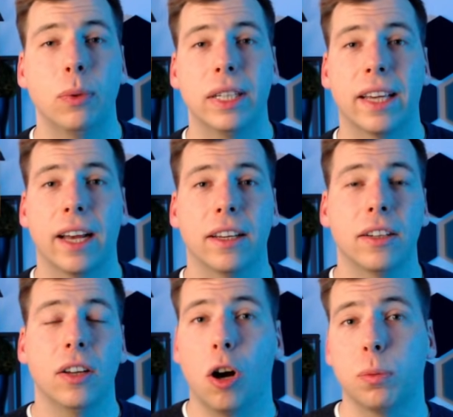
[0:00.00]
we'd get
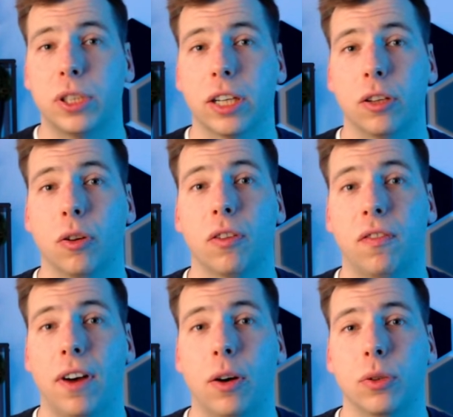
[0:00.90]
an object not
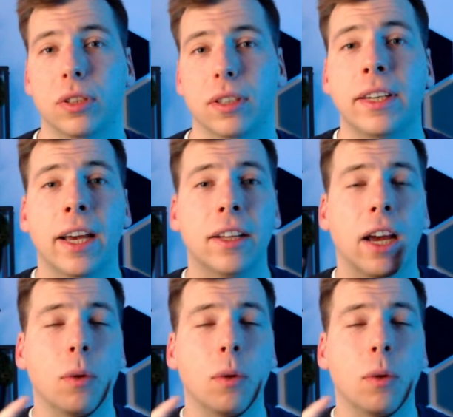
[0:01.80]
found. Yet I